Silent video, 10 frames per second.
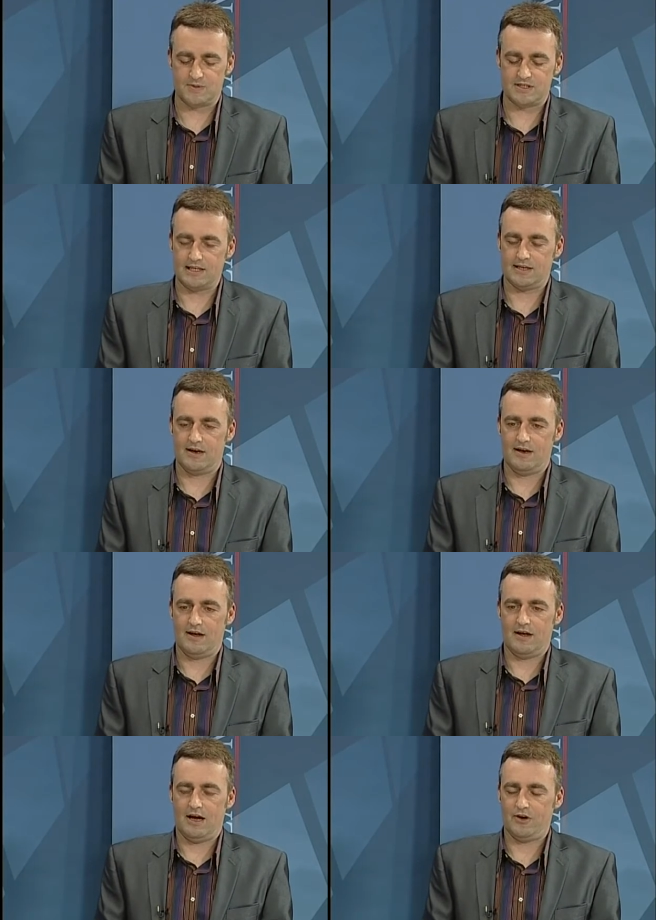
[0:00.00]
percent mm
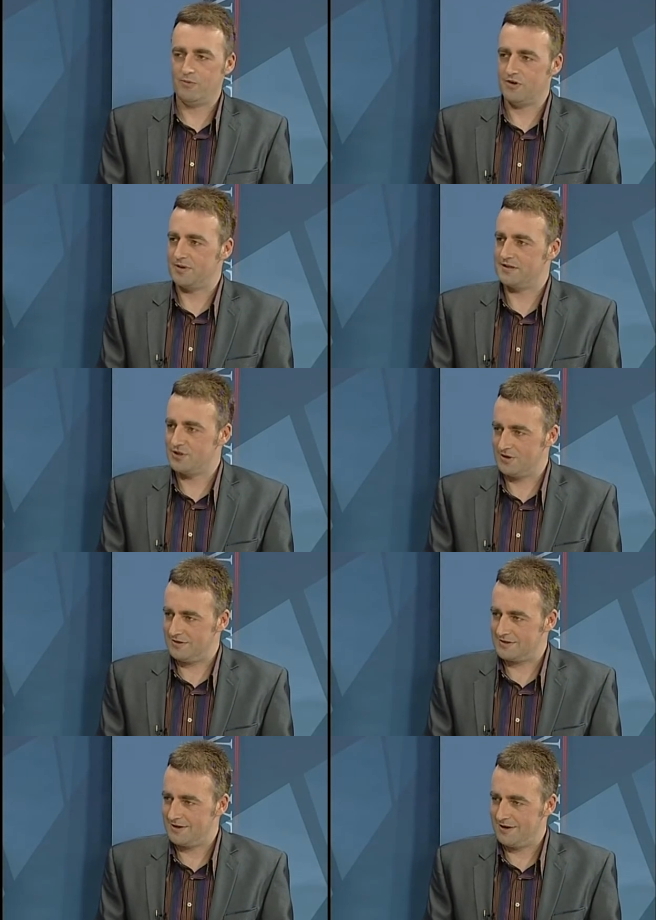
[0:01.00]
-hmm. I don't want to be
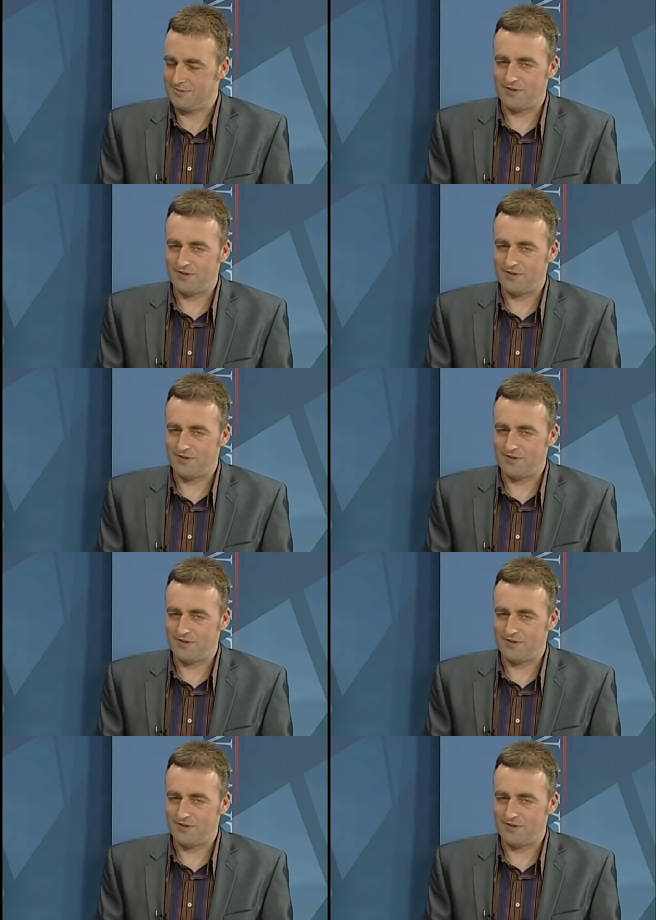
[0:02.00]
churlish, but mm-hmm.